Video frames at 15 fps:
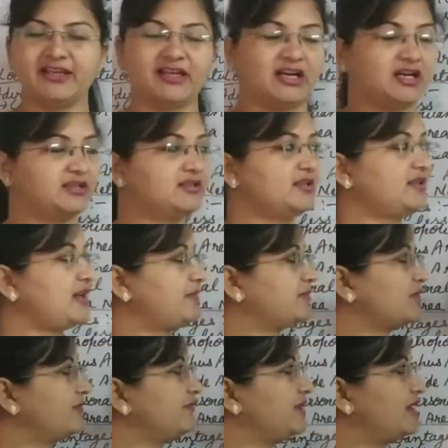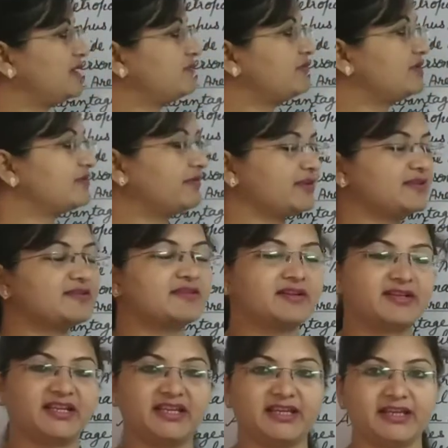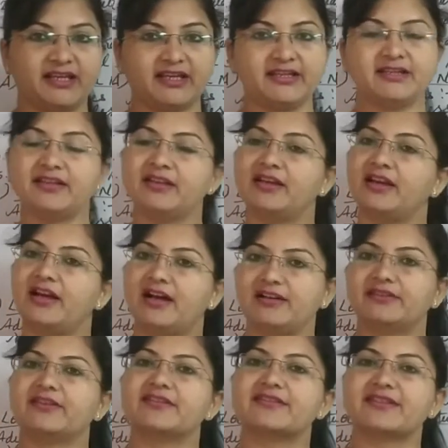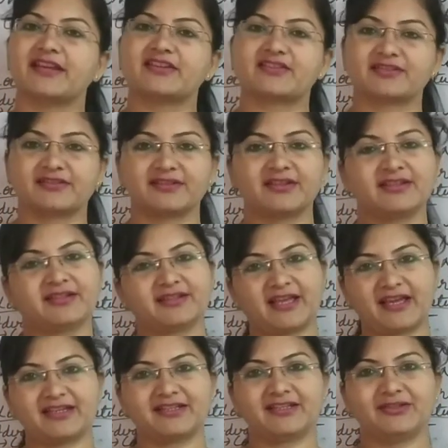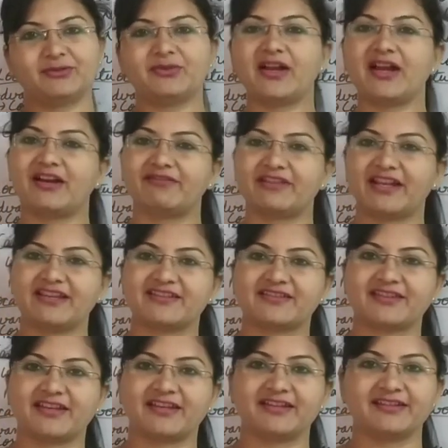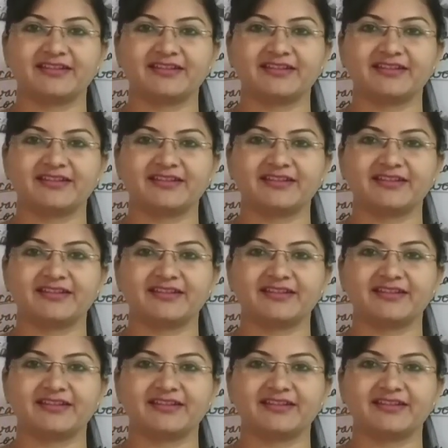Other types of network we will study in other session. Thank you. Have a nice day.